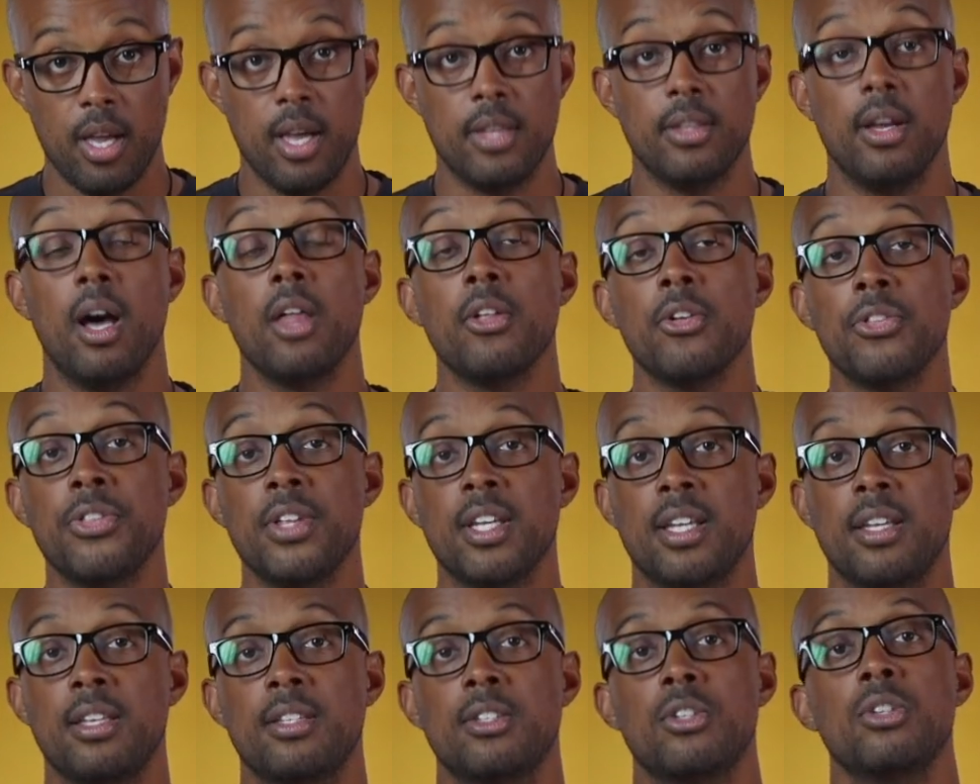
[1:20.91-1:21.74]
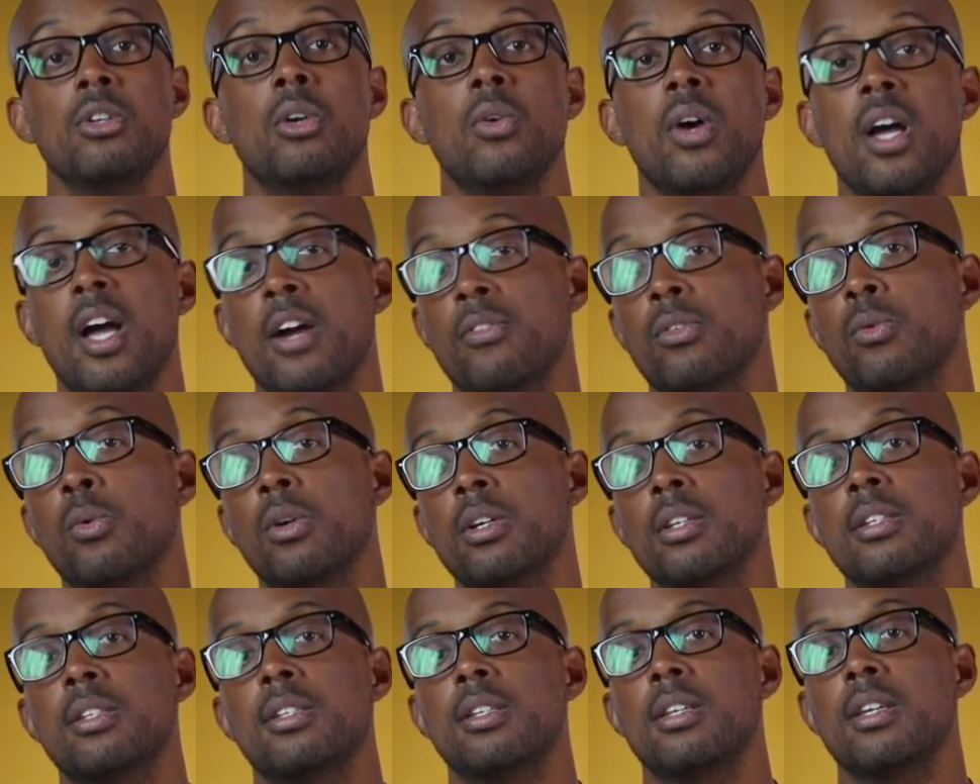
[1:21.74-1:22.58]
And the other thing is you don't ever
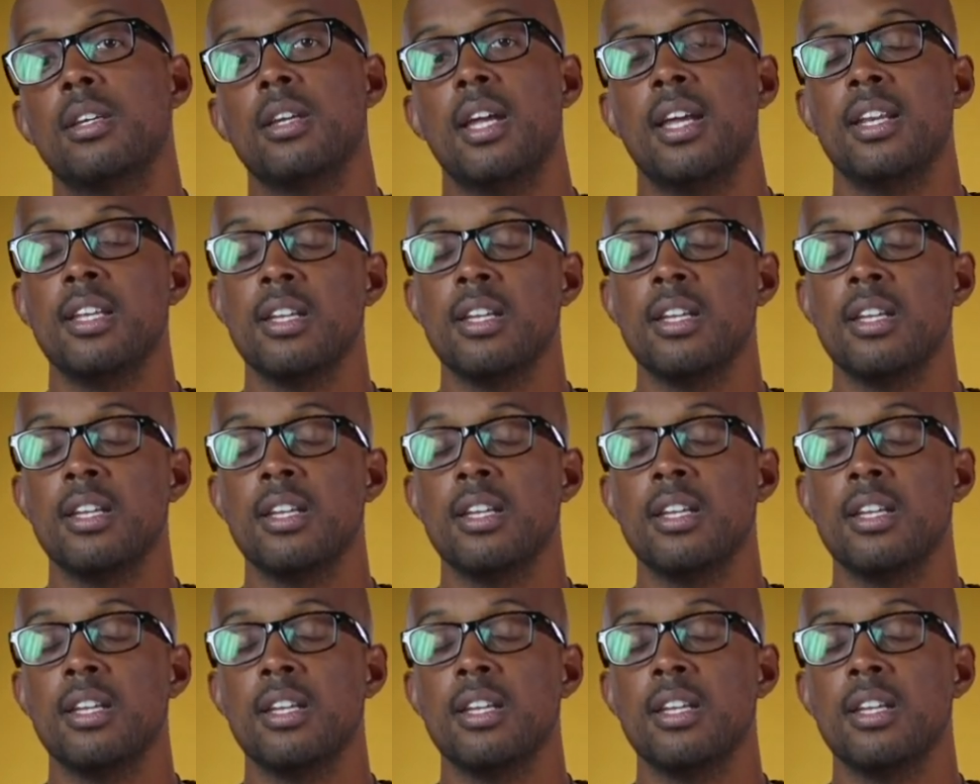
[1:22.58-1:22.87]
want to see